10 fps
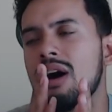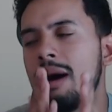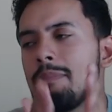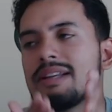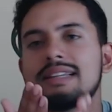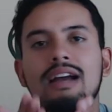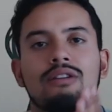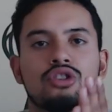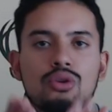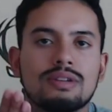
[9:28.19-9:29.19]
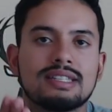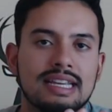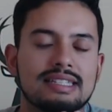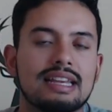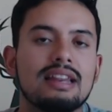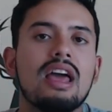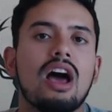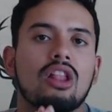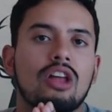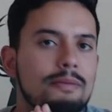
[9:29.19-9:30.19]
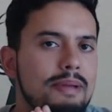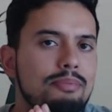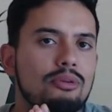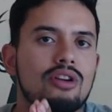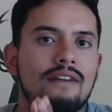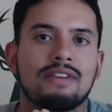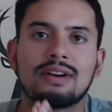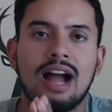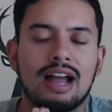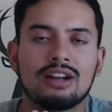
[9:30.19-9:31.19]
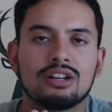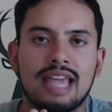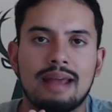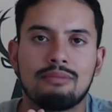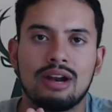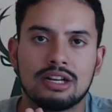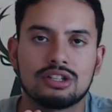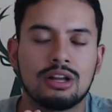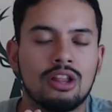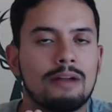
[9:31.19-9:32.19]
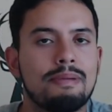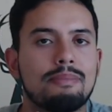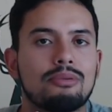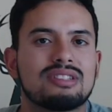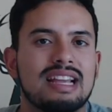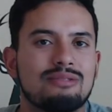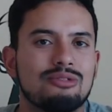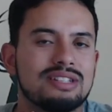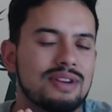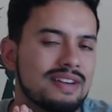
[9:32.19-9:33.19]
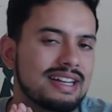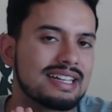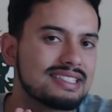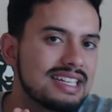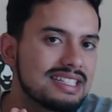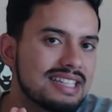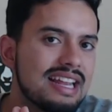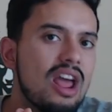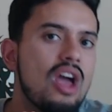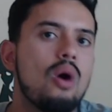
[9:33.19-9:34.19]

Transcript: up and down Duke season, a lot of people are not very high on Cam Reddish. A lot of people are saying, well, he's very inconsistent.